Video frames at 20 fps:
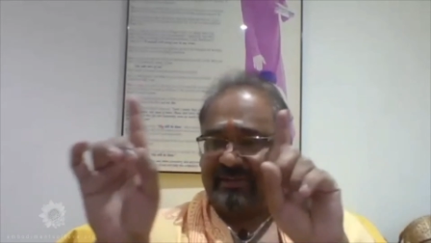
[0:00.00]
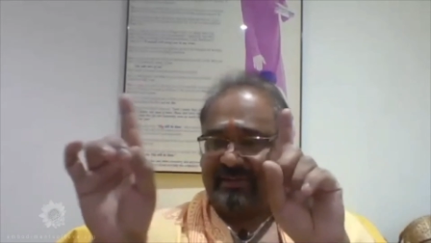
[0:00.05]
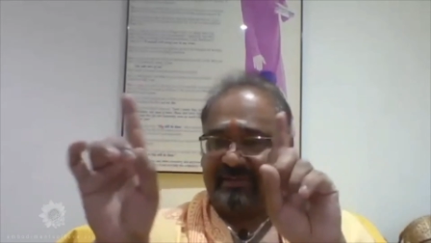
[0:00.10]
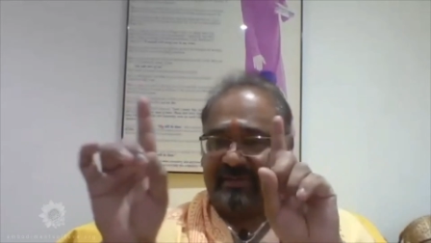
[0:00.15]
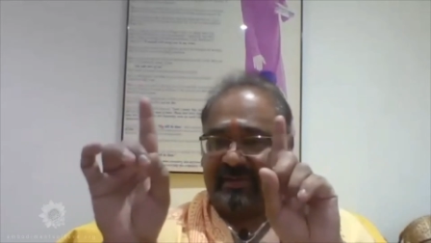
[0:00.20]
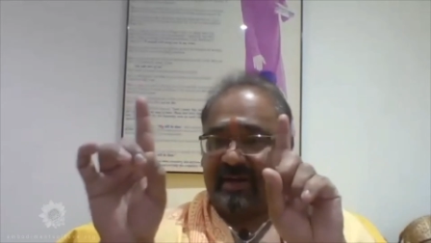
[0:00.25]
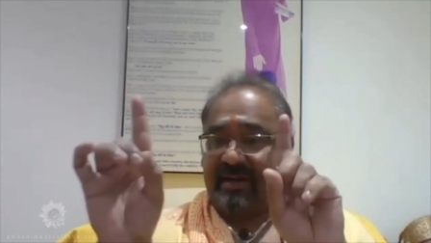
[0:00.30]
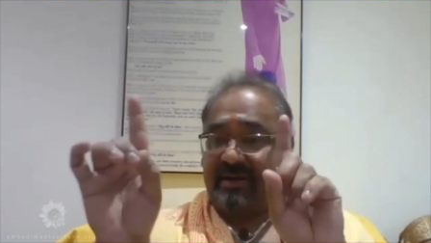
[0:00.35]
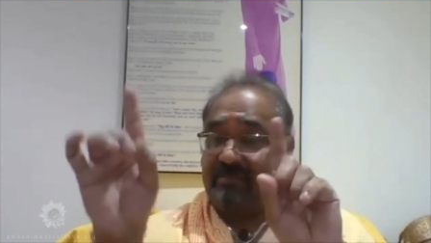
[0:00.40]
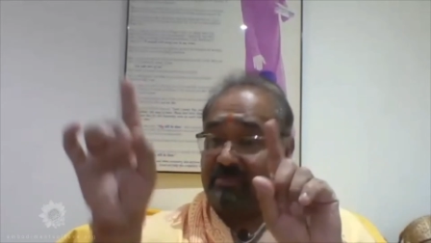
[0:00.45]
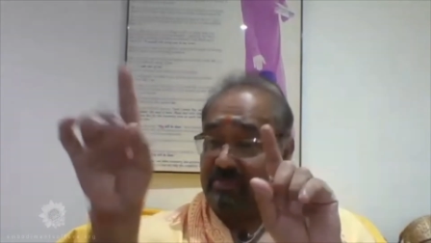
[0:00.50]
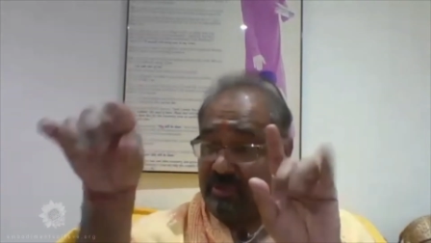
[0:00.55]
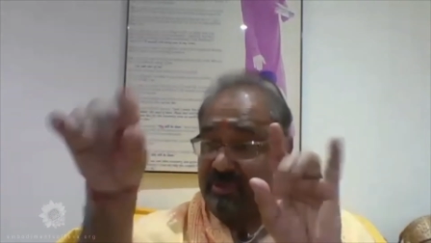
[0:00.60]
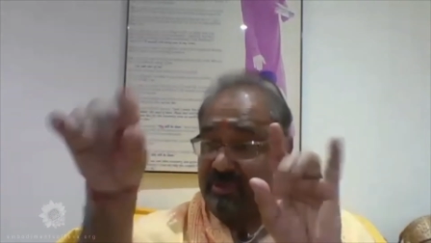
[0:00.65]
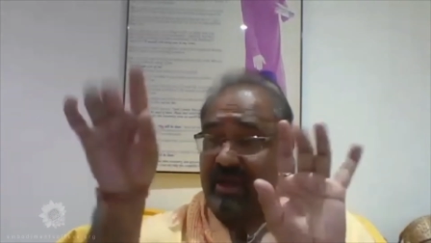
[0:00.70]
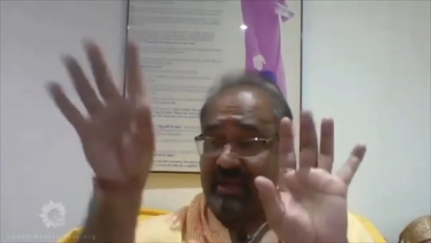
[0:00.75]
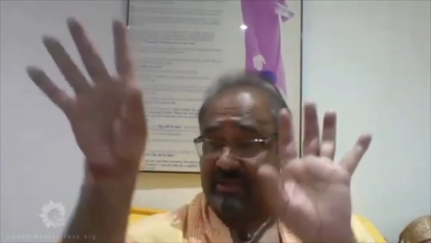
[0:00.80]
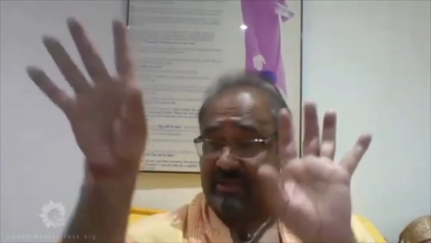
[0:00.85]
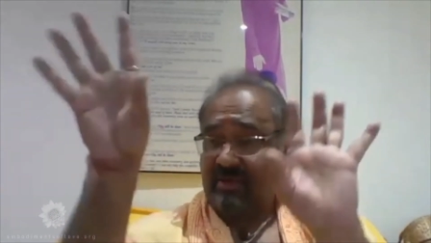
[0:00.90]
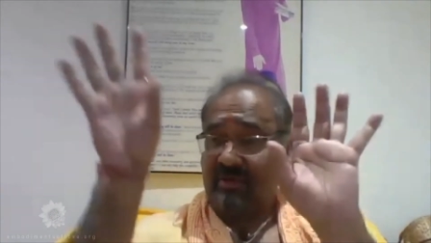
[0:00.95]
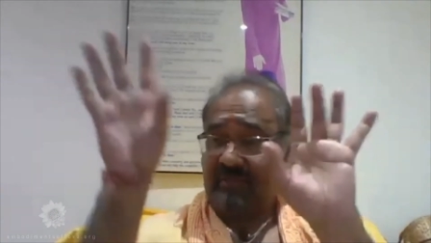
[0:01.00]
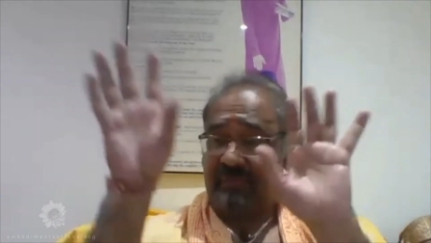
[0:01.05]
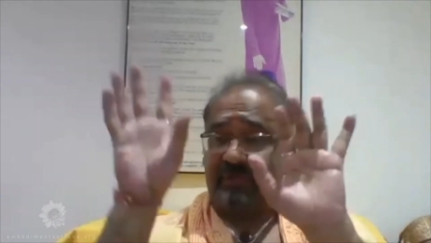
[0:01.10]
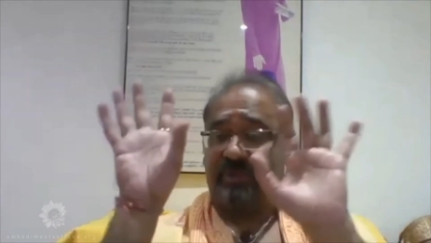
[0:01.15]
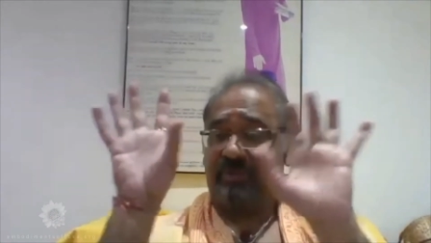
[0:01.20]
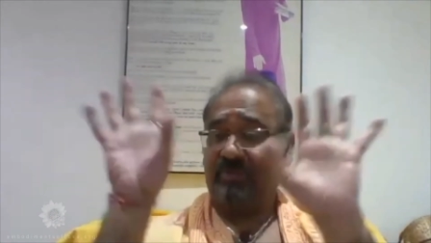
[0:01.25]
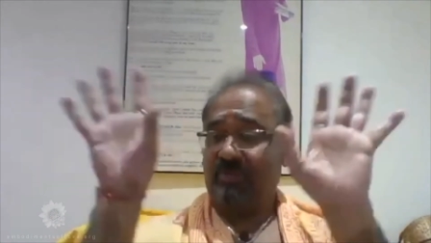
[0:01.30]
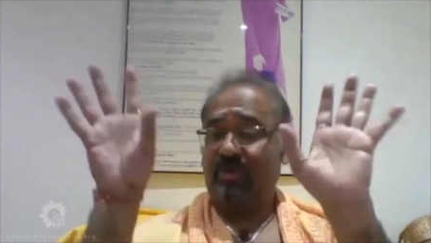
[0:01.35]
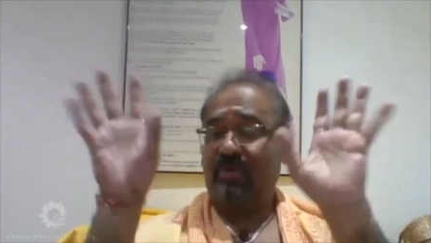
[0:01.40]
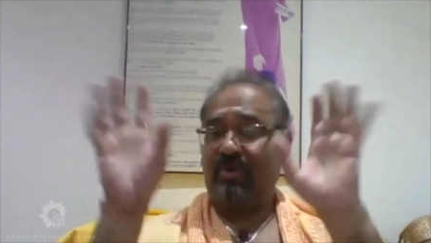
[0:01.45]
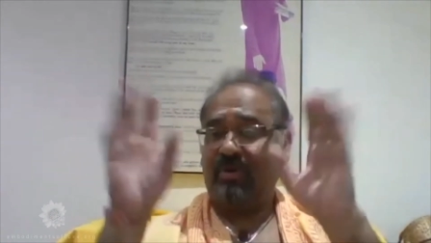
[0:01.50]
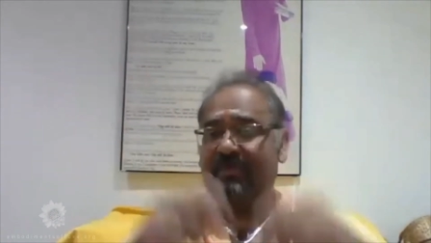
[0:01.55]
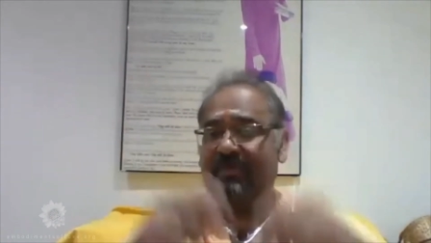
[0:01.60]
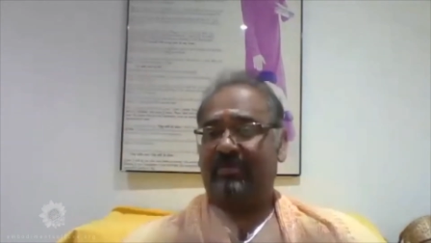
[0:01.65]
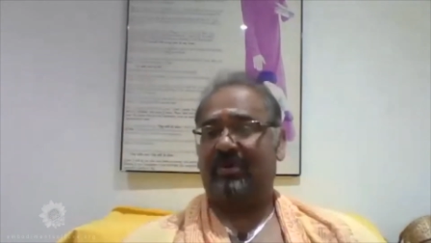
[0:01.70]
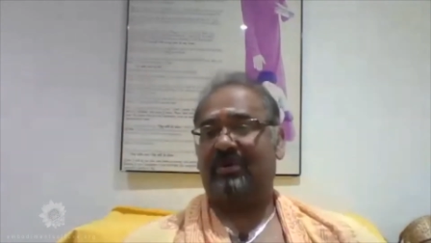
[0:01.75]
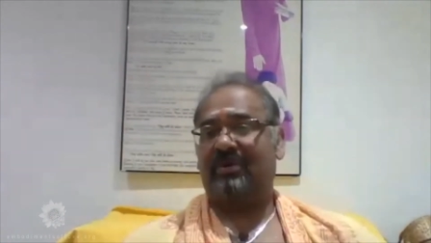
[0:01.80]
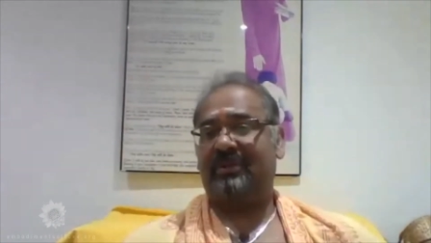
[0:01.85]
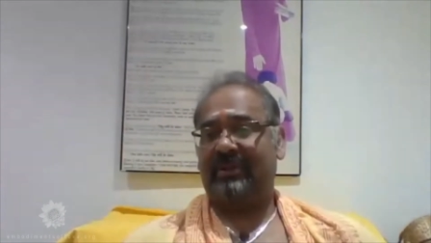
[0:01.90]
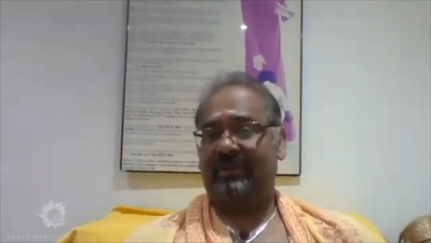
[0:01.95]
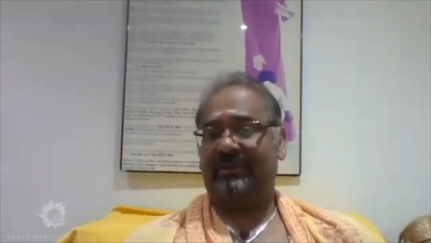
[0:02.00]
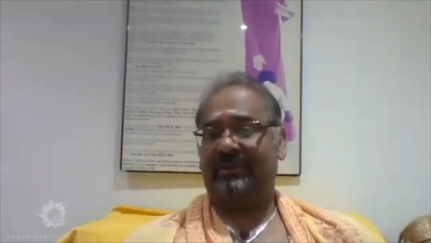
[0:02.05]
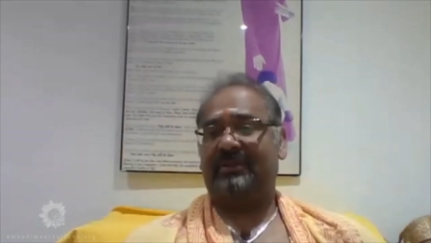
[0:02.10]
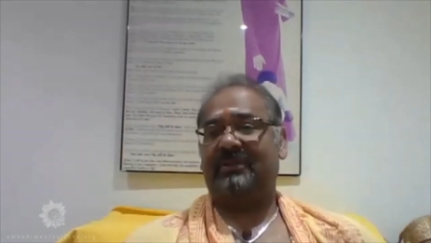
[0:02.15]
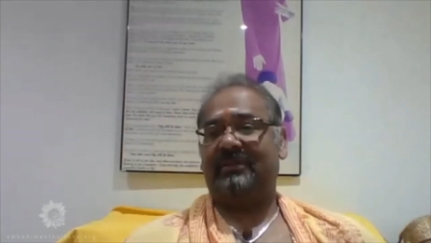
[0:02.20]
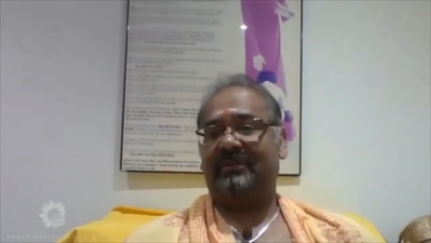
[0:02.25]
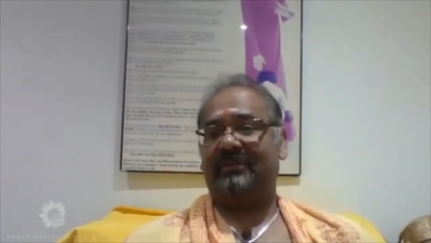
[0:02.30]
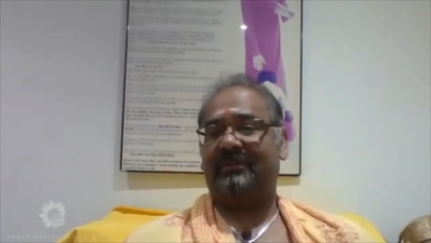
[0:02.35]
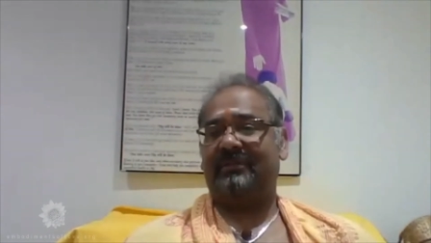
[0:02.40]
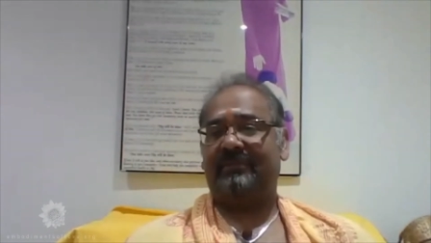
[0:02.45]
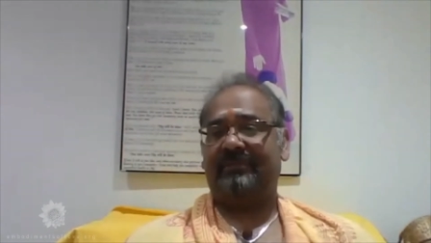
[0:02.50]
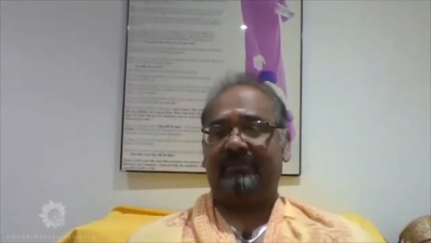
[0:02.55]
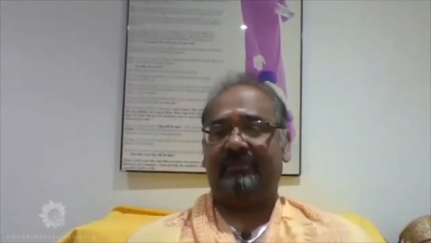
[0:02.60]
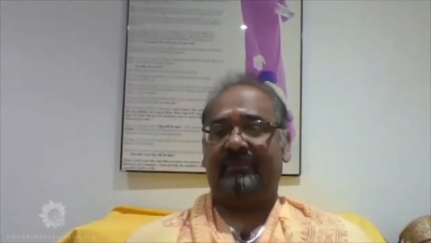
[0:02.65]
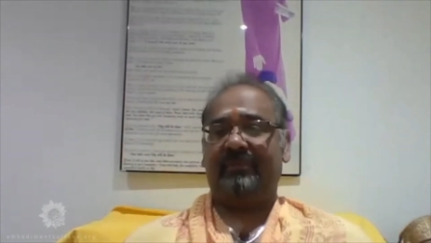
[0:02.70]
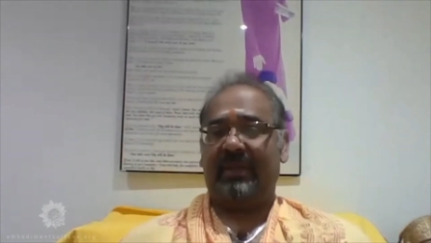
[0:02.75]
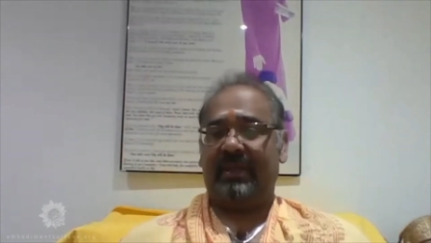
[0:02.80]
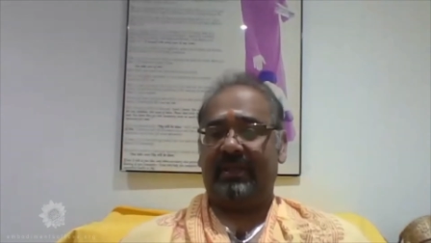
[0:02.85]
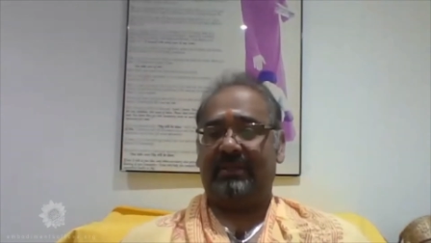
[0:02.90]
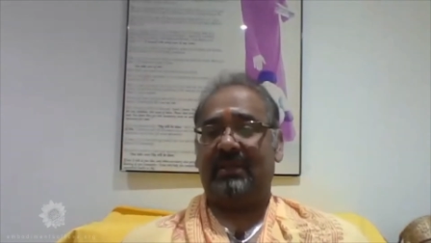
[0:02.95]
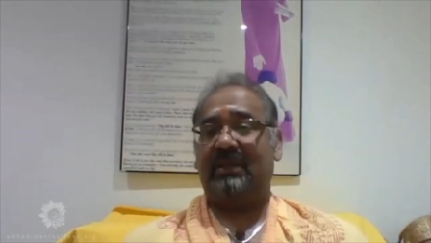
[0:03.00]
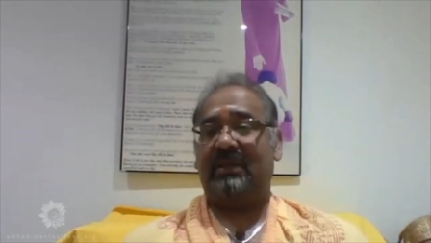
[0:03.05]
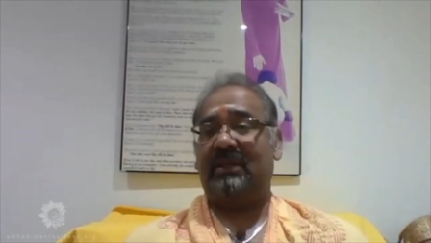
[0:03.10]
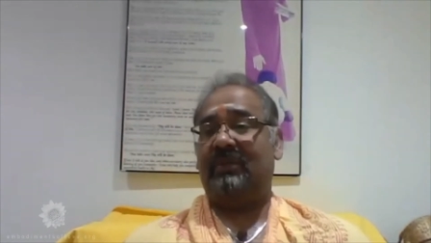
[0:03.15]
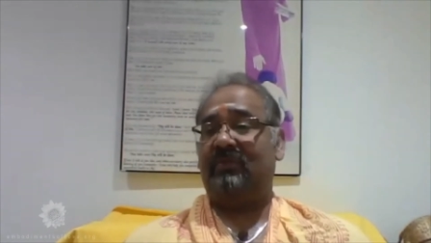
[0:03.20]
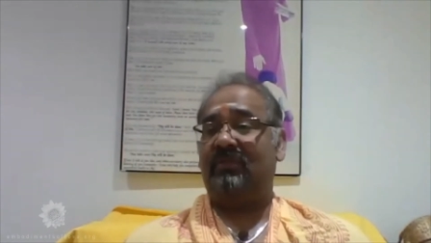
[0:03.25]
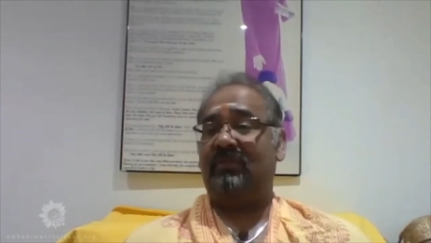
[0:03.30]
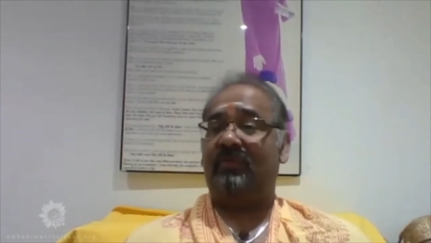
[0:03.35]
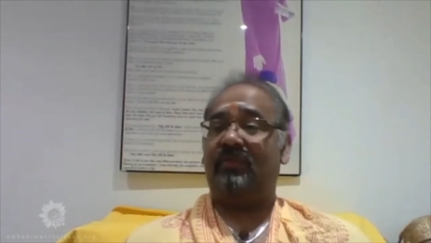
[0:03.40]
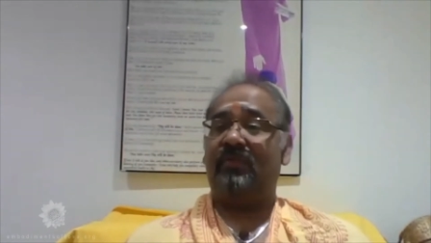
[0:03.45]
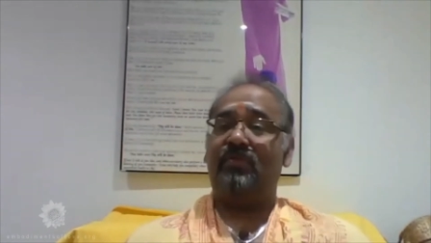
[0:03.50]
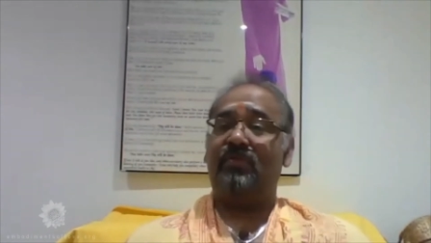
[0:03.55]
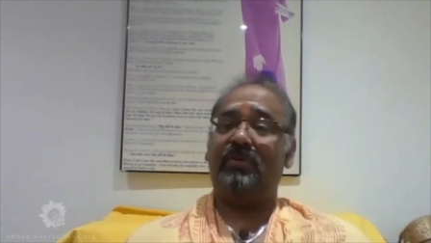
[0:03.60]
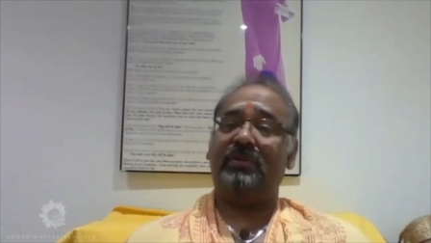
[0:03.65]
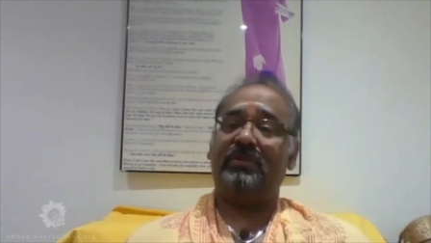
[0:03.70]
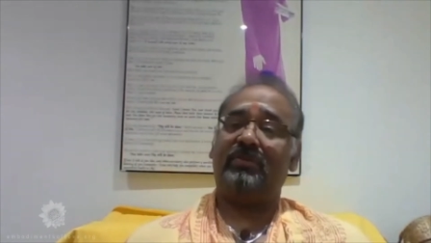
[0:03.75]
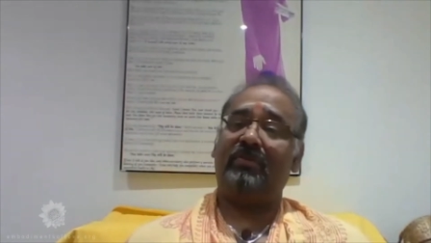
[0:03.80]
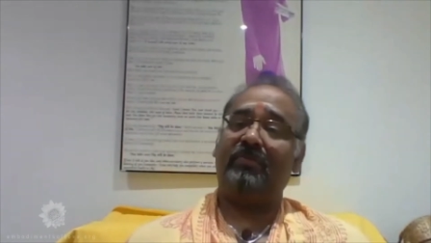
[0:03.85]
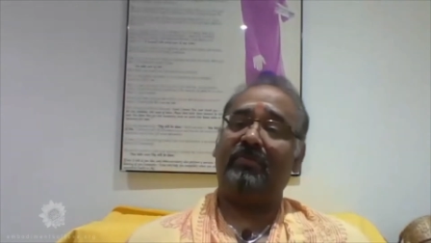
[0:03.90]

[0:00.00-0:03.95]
Right? Buddha has often spoken about this. He said, if you focus on